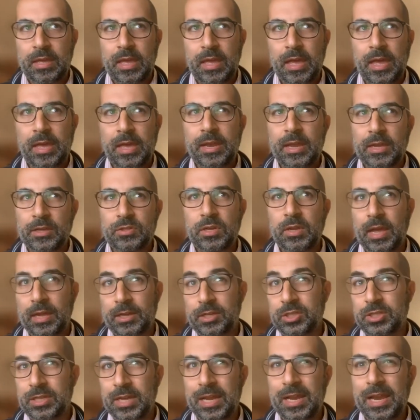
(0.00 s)
And actually at
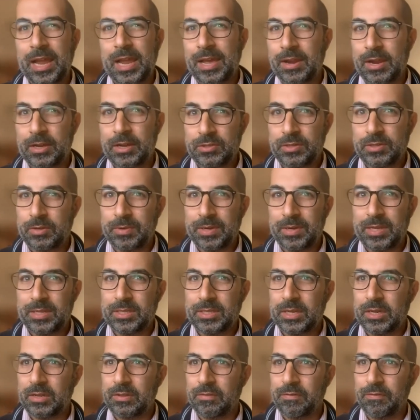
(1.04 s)
Shell, I actually really
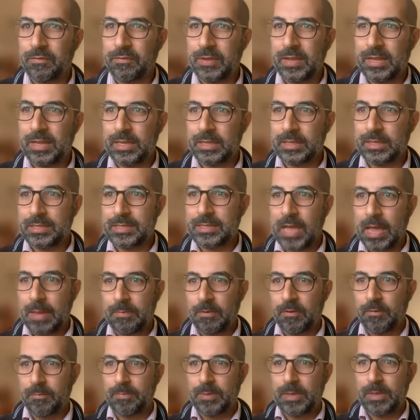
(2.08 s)
didn't feel that the type
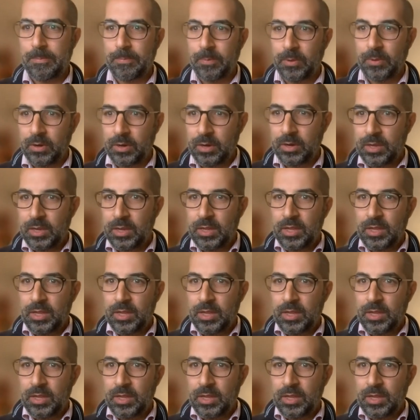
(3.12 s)
of people